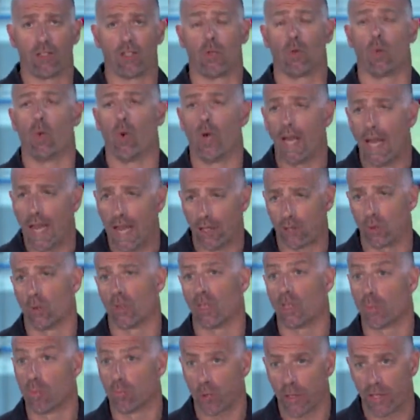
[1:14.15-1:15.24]
into what
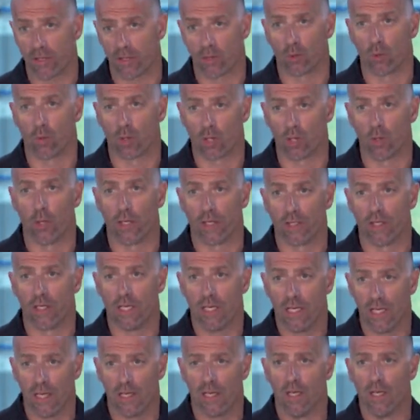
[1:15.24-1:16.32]
actual compressor we're going to
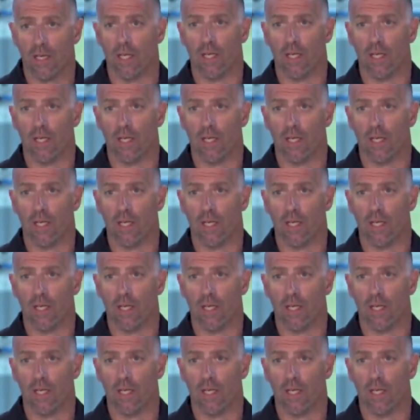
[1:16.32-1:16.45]
need.